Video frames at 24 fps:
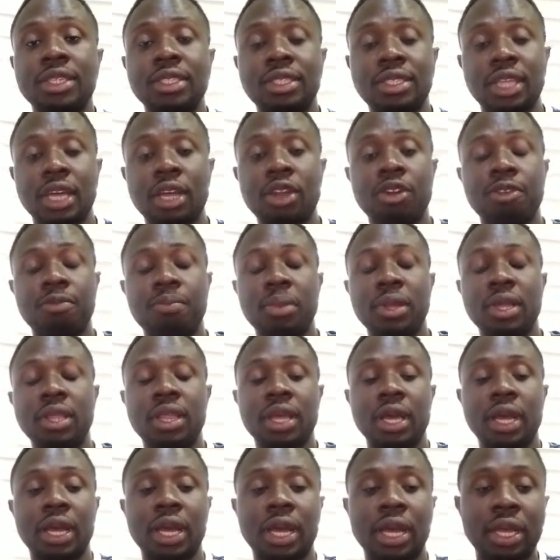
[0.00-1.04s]
his style of play
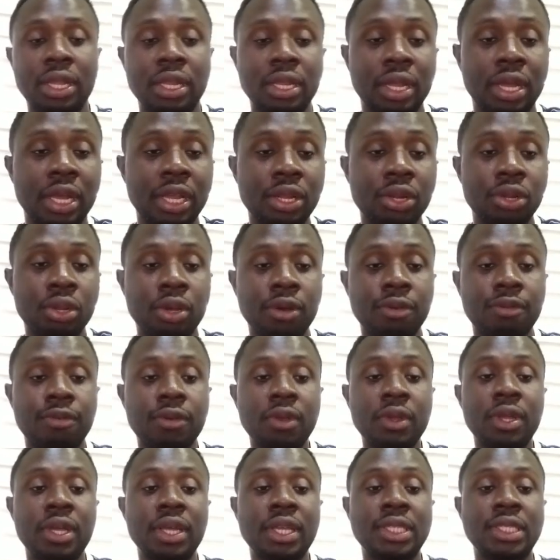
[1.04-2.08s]
that I
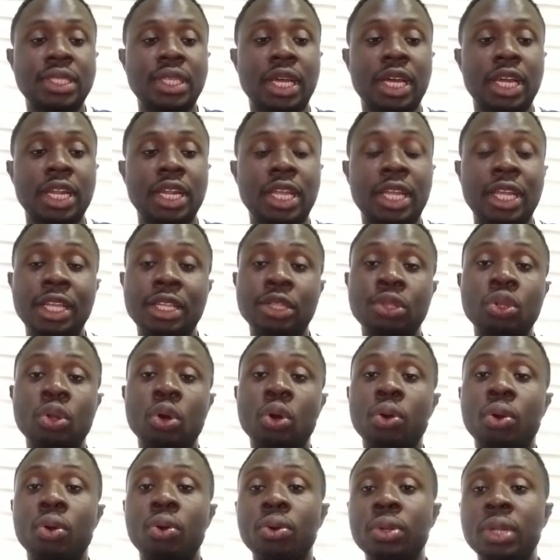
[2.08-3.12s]
love is that he's
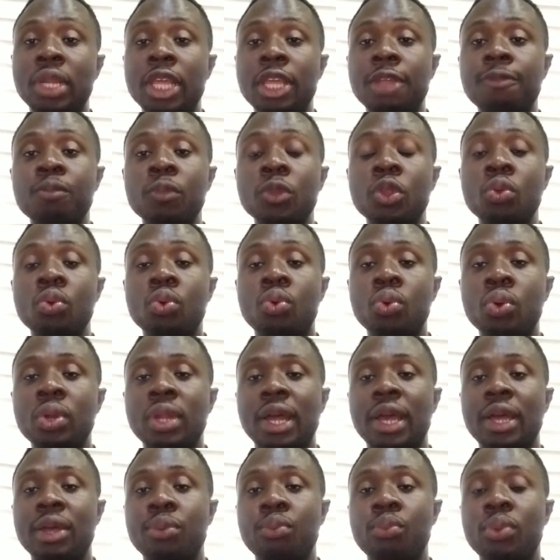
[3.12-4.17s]
not only
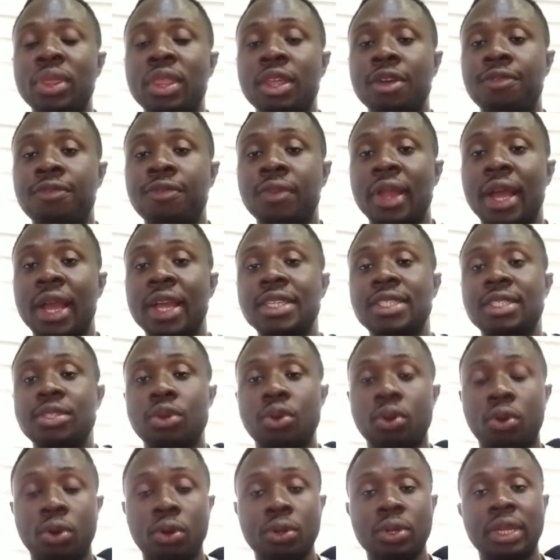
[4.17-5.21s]
good with the
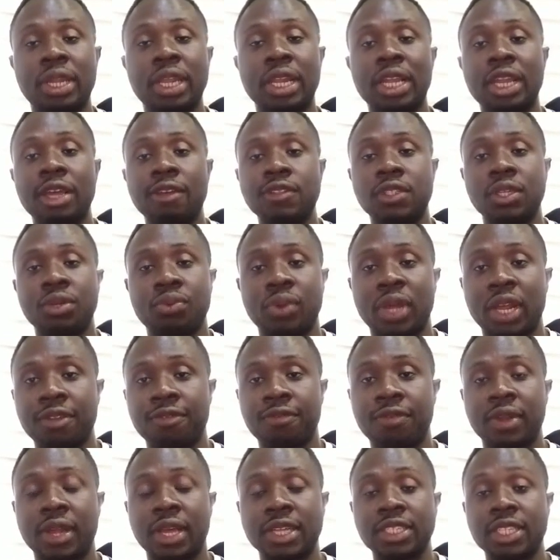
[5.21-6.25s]
flanks on the left and
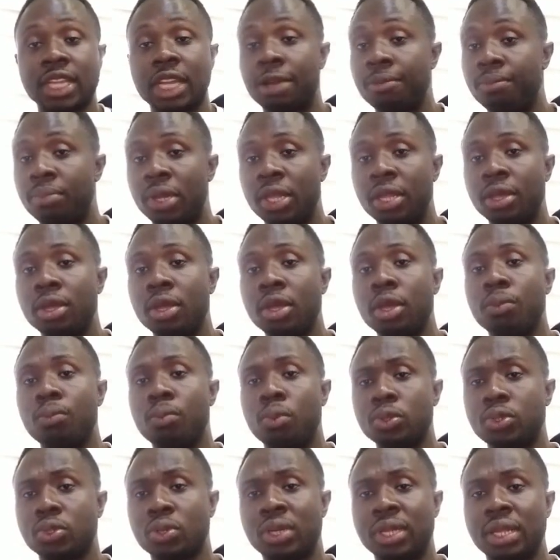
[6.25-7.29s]
right flanks, he can play
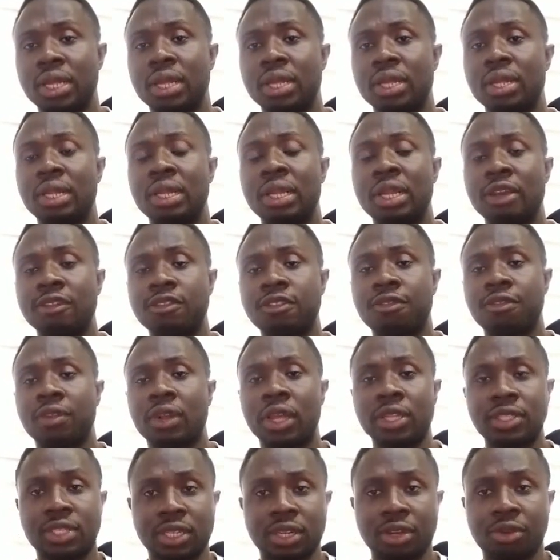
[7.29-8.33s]
both on the left
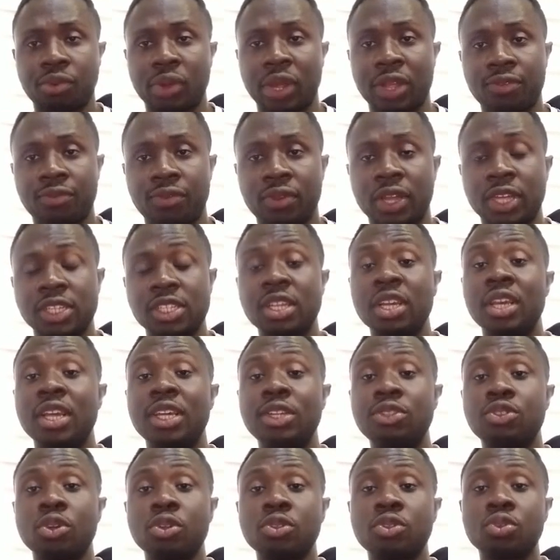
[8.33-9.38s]
flanks and the right flank.
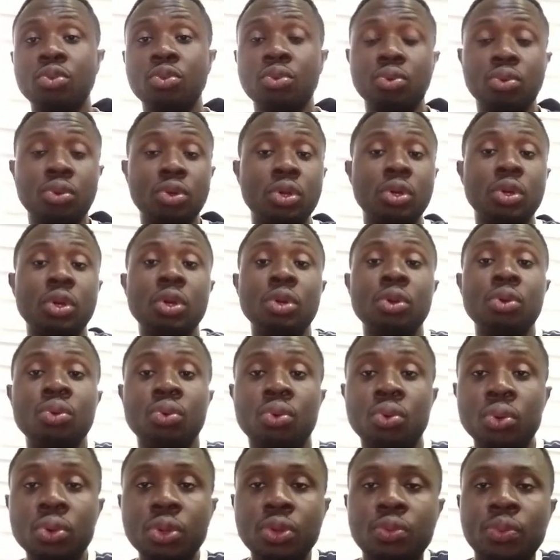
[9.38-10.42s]
He's also
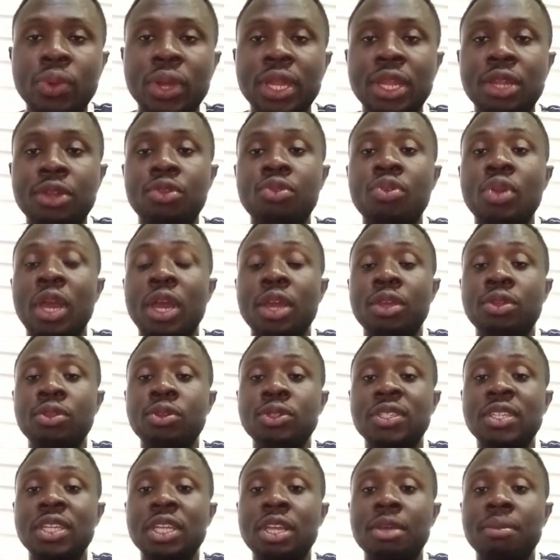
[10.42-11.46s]
good when you are
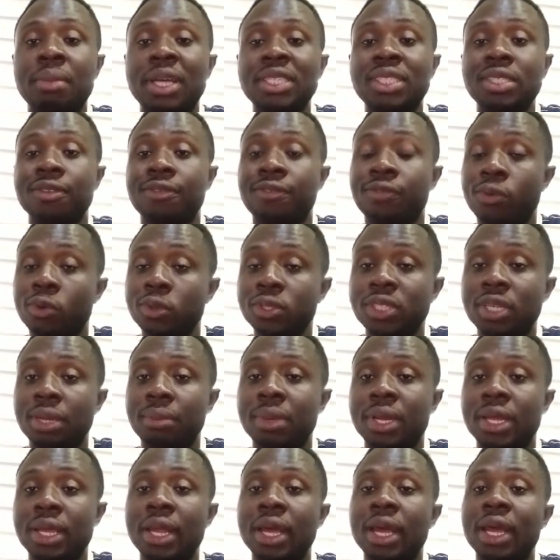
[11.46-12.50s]
using him as a false
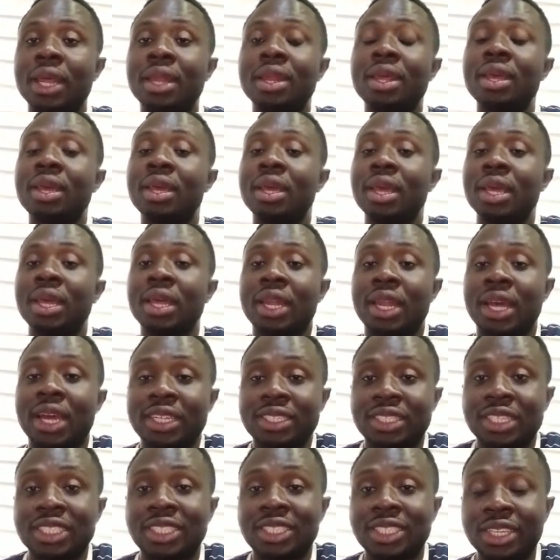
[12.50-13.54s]
number 9 and
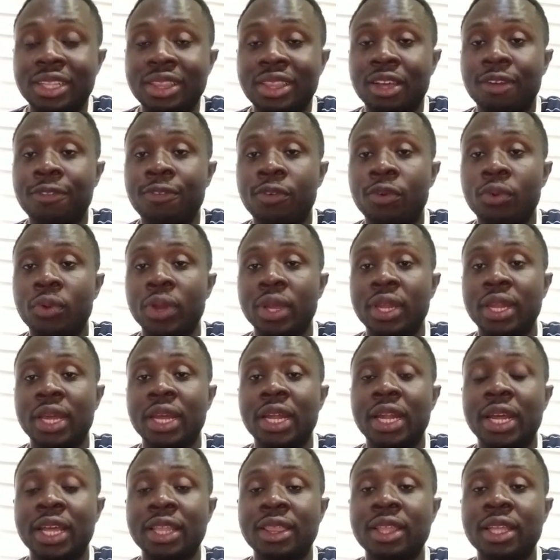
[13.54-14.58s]
as a center forward,
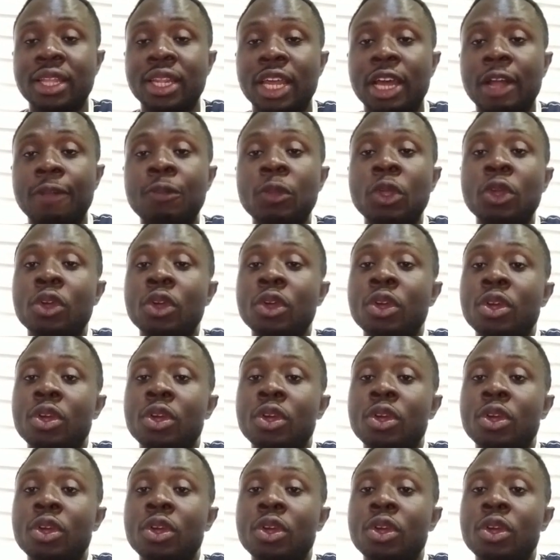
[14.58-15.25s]
and I think that